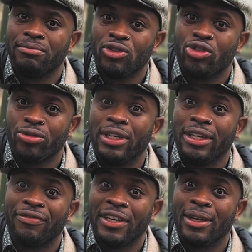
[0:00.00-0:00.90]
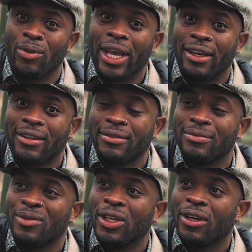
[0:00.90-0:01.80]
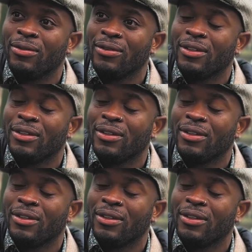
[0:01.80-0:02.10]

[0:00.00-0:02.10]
truly feel awake, you know.